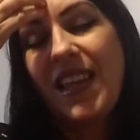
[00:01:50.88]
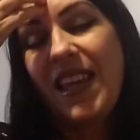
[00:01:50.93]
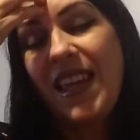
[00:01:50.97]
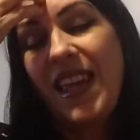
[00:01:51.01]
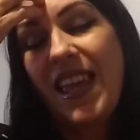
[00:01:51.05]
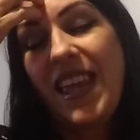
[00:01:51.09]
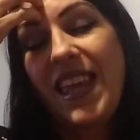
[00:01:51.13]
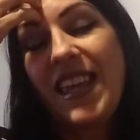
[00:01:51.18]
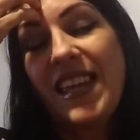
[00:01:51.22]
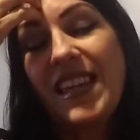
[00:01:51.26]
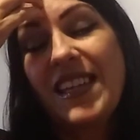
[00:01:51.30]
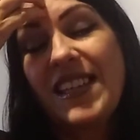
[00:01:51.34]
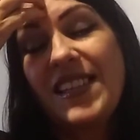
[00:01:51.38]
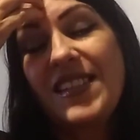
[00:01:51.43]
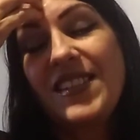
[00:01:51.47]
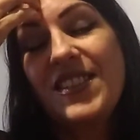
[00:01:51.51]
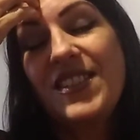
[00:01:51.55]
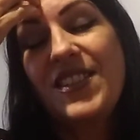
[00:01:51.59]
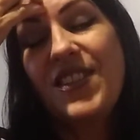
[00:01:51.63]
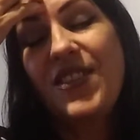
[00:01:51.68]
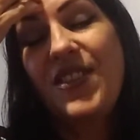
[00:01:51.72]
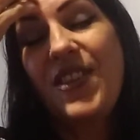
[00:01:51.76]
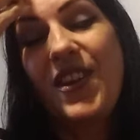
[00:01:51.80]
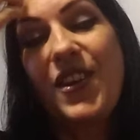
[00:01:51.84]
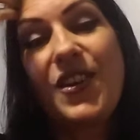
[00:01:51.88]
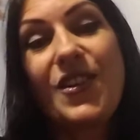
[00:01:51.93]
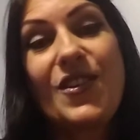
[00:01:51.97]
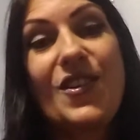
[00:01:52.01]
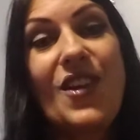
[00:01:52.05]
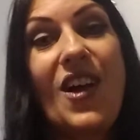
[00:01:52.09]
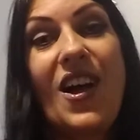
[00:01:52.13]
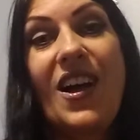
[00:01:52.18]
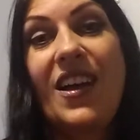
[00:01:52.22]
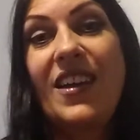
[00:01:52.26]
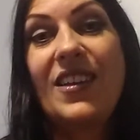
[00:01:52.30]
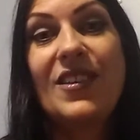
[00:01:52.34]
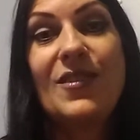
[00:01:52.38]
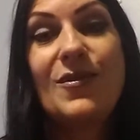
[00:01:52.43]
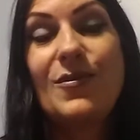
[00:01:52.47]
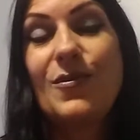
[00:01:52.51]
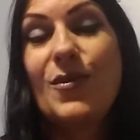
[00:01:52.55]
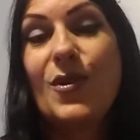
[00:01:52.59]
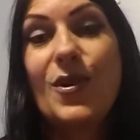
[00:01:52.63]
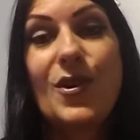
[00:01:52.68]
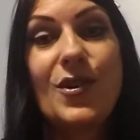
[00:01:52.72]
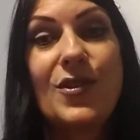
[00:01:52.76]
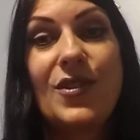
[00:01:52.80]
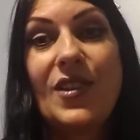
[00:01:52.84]
and they're not
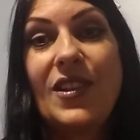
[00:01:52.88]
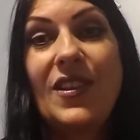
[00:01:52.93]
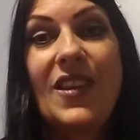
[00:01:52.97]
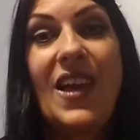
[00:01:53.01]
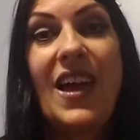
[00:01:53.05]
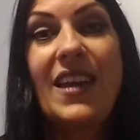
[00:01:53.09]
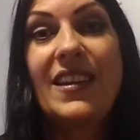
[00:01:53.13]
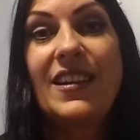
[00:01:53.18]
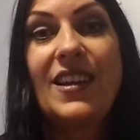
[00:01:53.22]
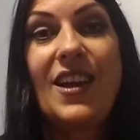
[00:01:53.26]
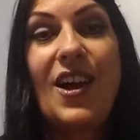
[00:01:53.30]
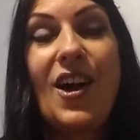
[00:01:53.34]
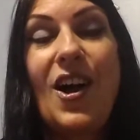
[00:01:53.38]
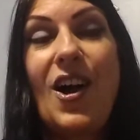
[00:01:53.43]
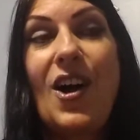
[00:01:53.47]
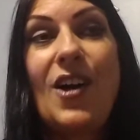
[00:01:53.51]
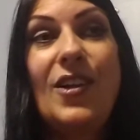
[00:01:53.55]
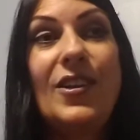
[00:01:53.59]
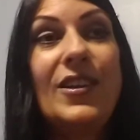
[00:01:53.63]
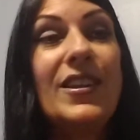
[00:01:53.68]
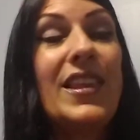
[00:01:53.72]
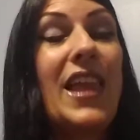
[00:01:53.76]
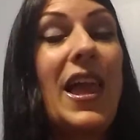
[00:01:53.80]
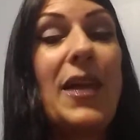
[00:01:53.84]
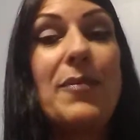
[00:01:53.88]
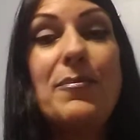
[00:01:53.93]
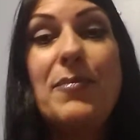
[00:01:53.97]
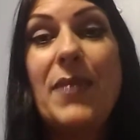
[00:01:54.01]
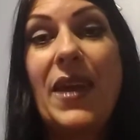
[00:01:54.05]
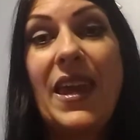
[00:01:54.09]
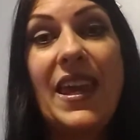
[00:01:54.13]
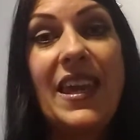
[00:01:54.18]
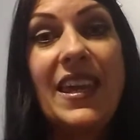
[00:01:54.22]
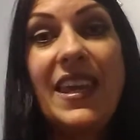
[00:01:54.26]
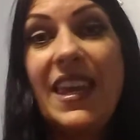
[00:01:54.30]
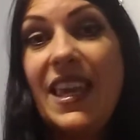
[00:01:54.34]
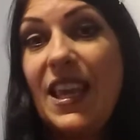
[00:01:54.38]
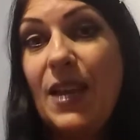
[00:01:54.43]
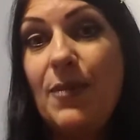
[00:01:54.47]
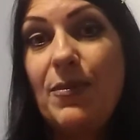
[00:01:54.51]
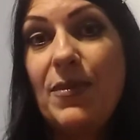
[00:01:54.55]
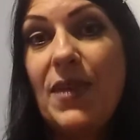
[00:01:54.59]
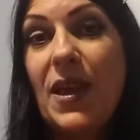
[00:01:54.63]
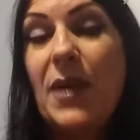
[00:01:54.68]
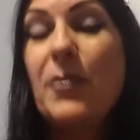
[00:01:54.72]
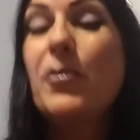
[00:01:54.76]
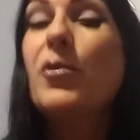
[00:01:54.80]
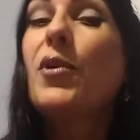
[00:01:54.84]
worth a lot at all, and I may keep
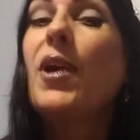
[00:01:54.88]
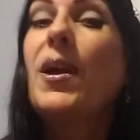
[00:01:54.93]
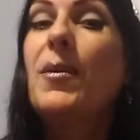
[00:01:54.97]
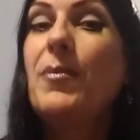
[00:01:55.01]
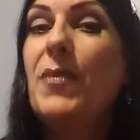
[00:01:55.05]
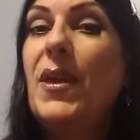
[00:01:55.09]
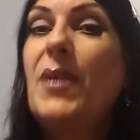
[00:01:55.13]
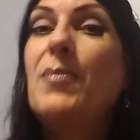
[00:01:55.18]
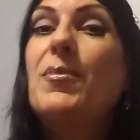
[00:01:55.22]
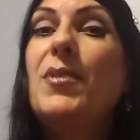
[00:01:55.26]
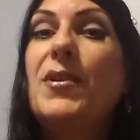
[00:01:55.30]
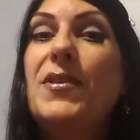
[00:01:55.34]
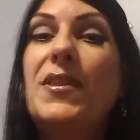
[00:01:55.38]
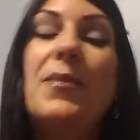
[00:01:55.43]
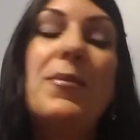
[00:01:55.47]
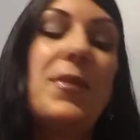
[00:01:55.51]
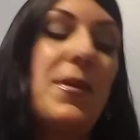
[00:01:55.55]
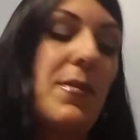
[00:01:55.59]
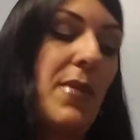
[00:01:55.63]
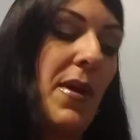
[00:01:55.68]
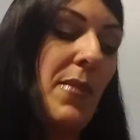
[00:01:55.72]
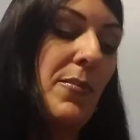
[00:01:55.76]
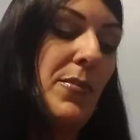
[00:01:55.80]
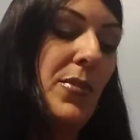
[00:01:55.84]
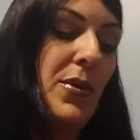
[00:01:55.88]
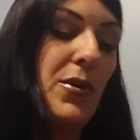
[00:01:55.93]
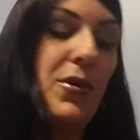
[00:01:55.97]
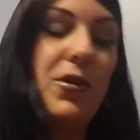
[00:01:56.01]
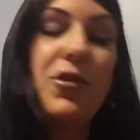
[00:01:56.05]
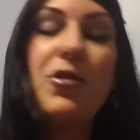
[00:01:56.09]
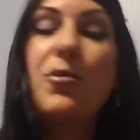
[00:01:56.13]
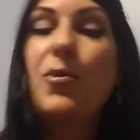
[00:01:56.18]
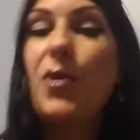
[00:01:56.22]
them or I may put them in my booth.